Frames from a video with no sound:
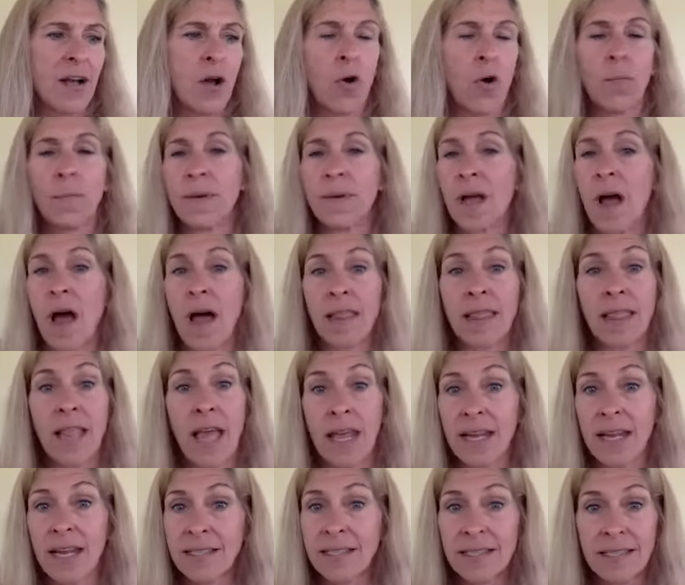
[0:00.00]
go beyond
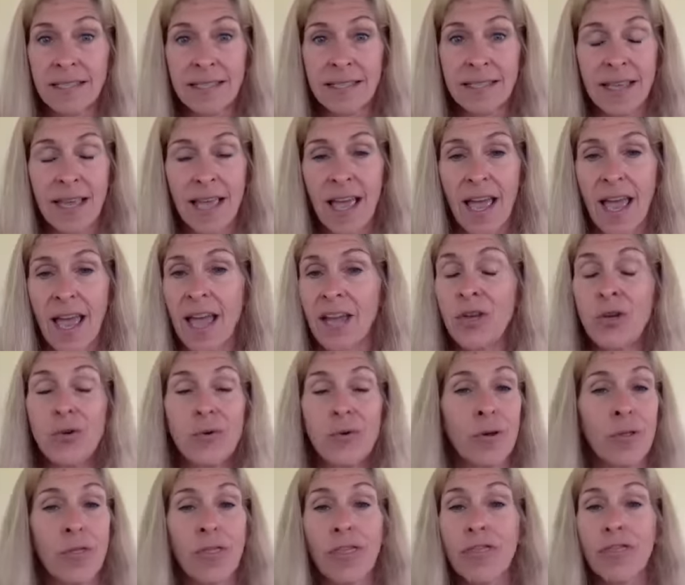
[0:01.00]
lettuce, and you
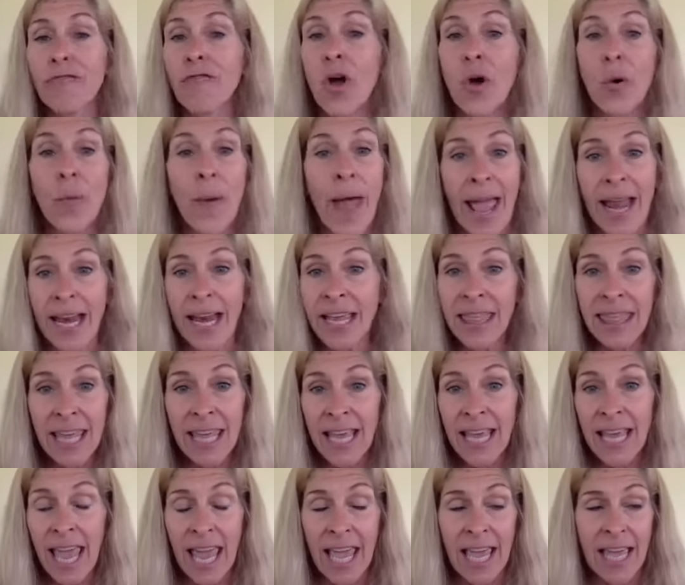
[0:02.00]
can throw
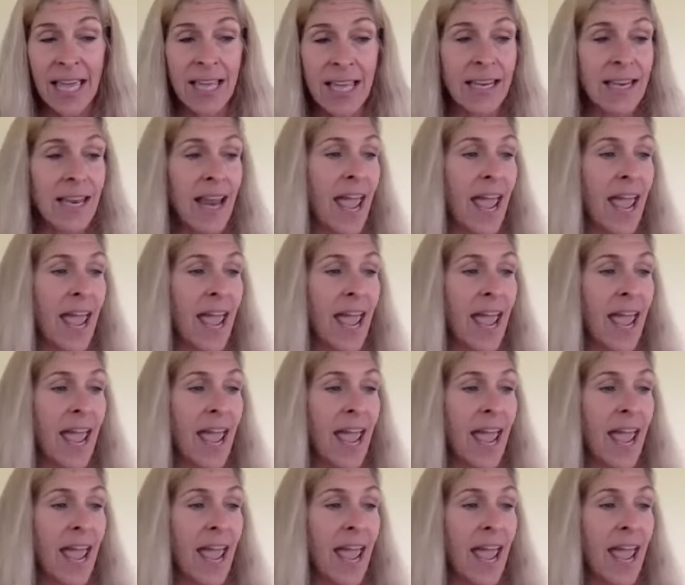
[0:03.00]
anything in,